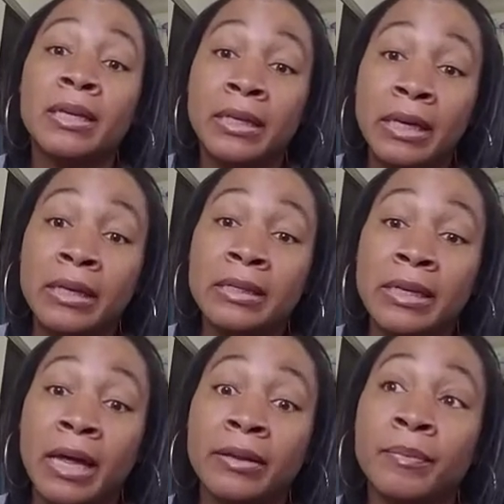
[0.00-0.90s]
Get it
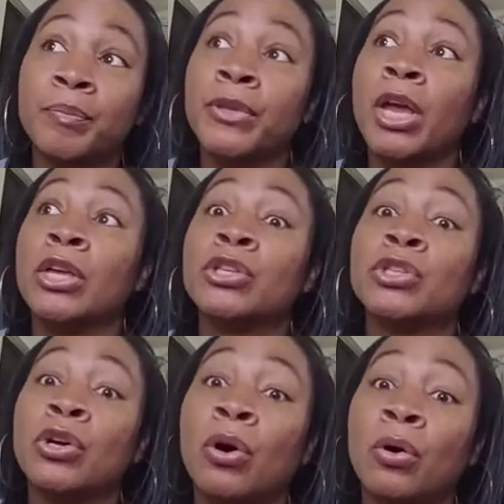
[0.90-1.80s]
together.
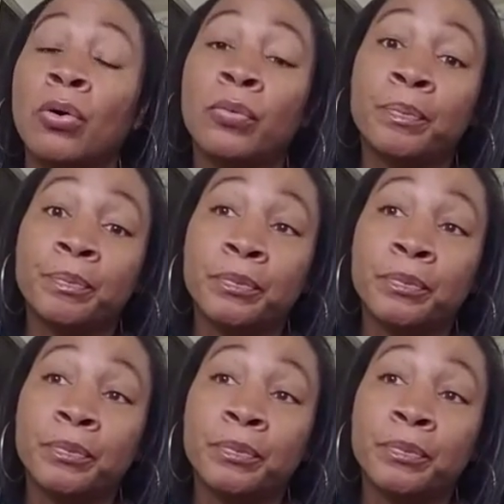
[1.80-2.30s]
So,